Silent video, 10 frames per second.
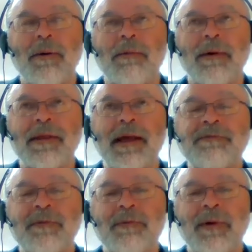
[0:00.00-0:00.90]
Well, that's
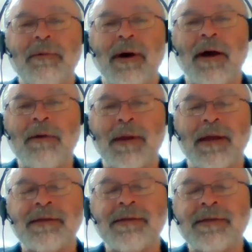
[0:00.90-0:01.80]
what we were hoping. And
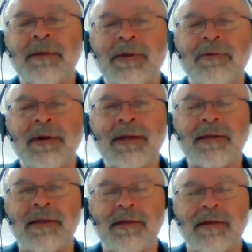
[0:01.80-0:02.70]
this is some of the
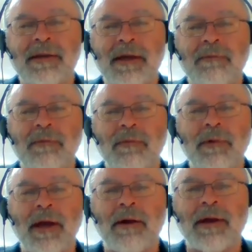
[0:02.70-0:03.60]
reason that
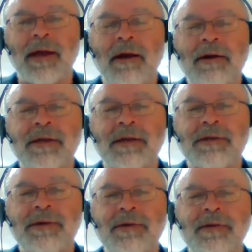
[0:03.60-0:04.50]
we are encouraging
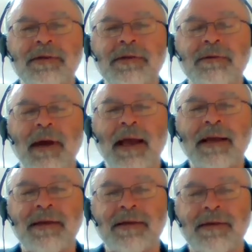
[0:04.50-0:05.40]
students to
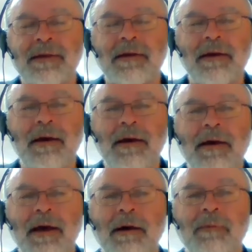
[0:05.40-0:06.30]
access it,
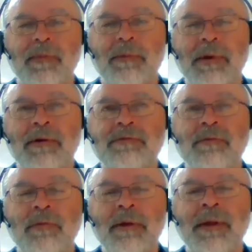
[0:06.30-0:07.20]
because
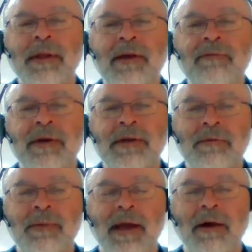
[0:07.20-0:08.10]
we believe we
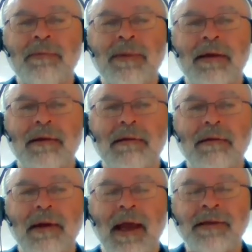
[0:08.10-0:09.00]
should be helping
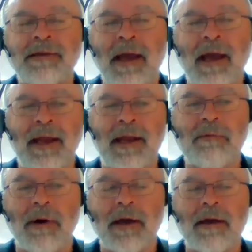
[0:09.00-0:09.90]
educate
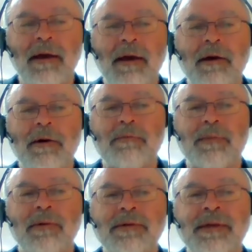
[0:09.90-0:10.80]
anyway,
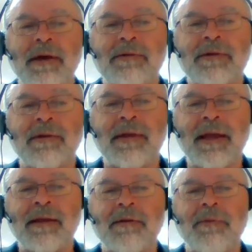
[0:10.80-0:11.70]
but also to
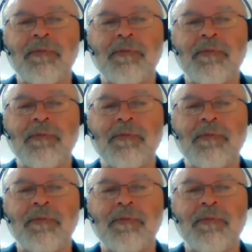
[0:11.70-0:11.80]
then